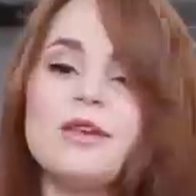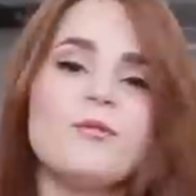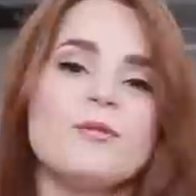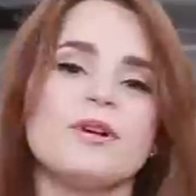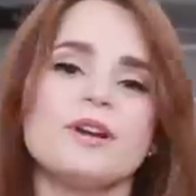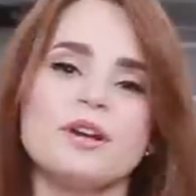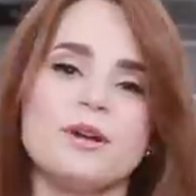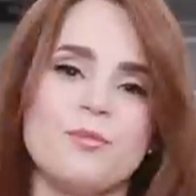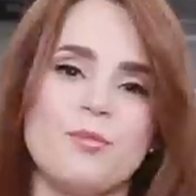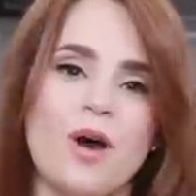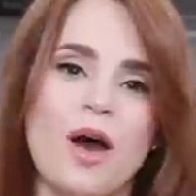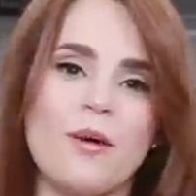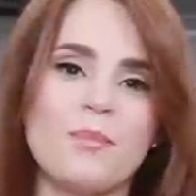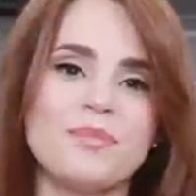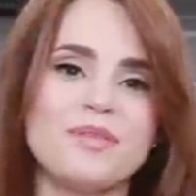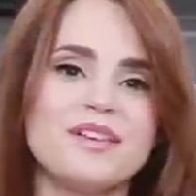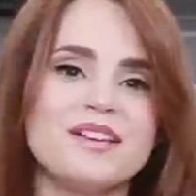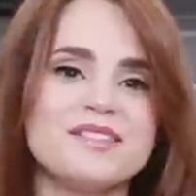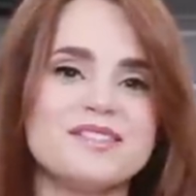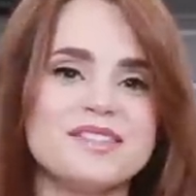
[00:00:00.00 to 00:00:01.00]
Then we're gonna
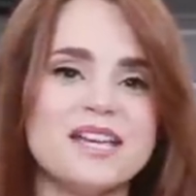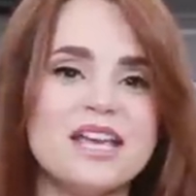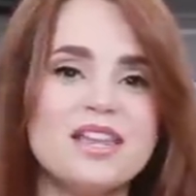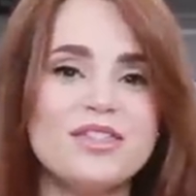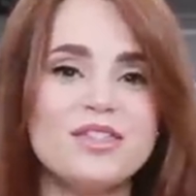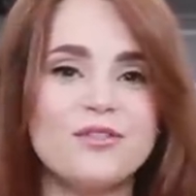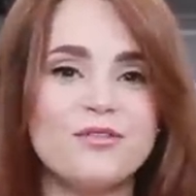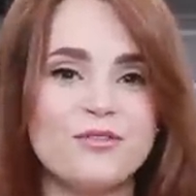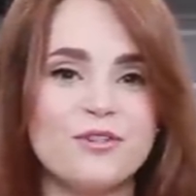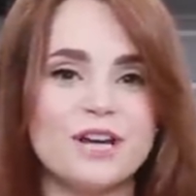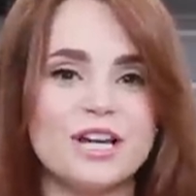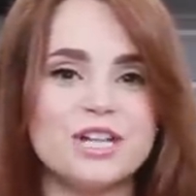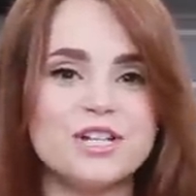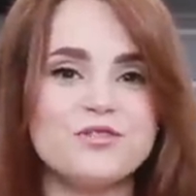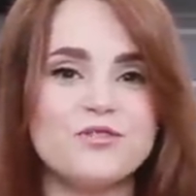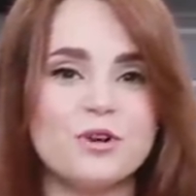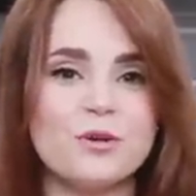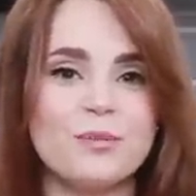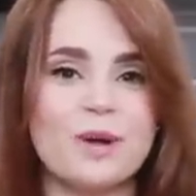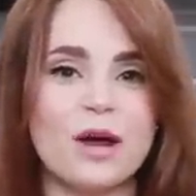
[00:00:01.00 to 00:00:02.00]
pop this in the
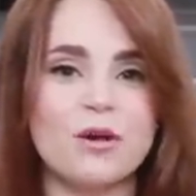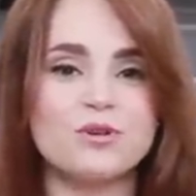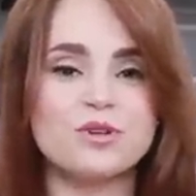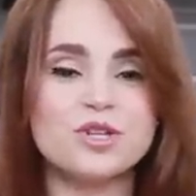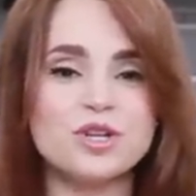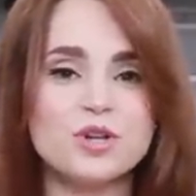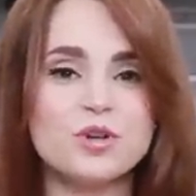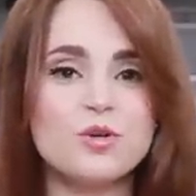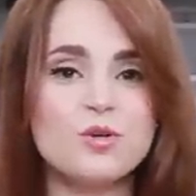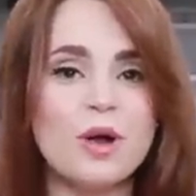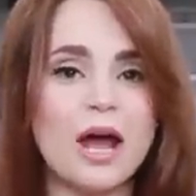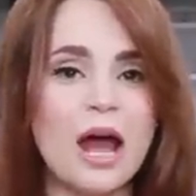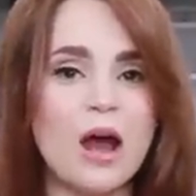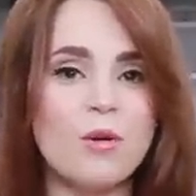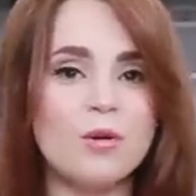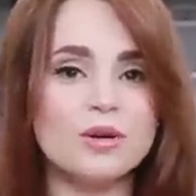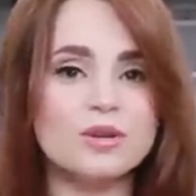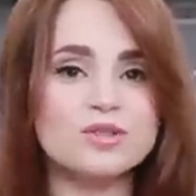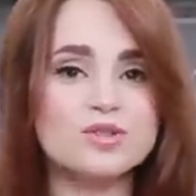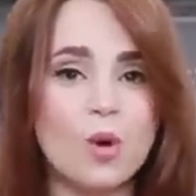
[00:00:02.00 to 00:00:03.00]
fridge for about two
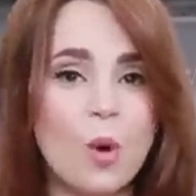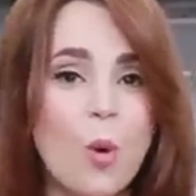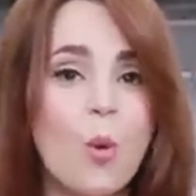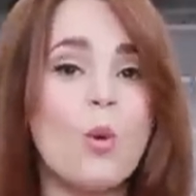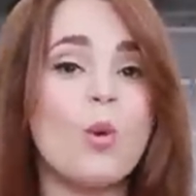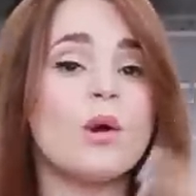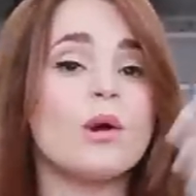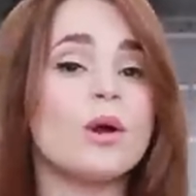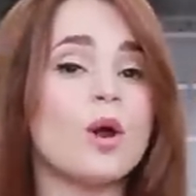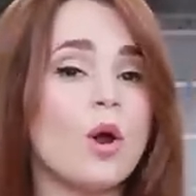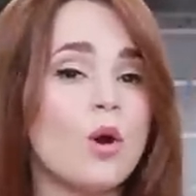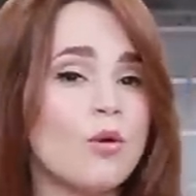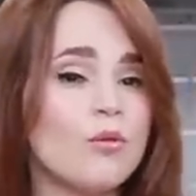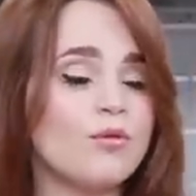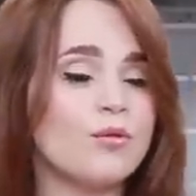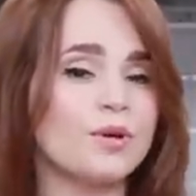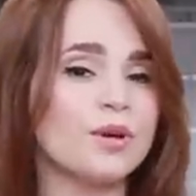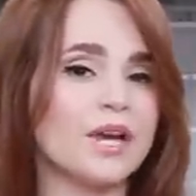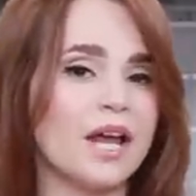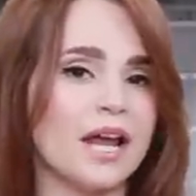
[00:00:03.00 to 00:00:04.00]
hours or
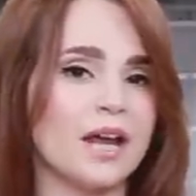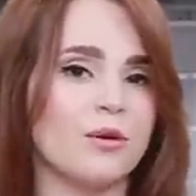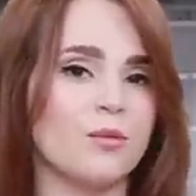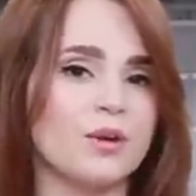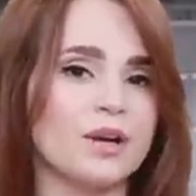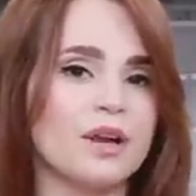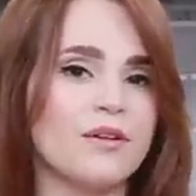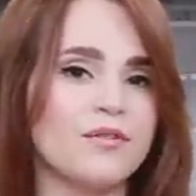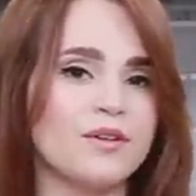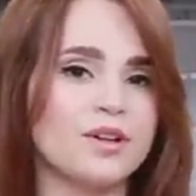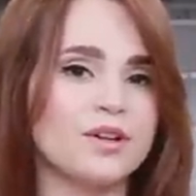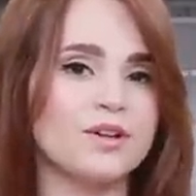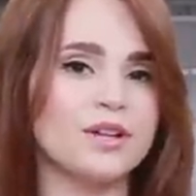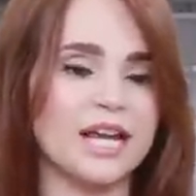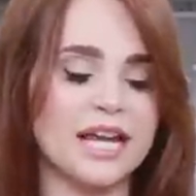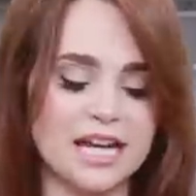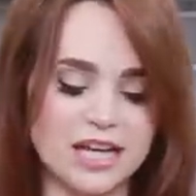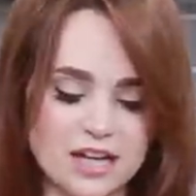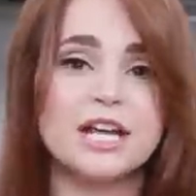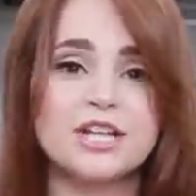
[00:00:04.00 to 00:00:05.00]
overnight, whatever you'd
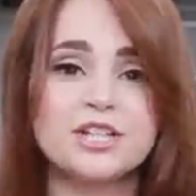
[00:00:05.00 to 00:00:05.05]
like.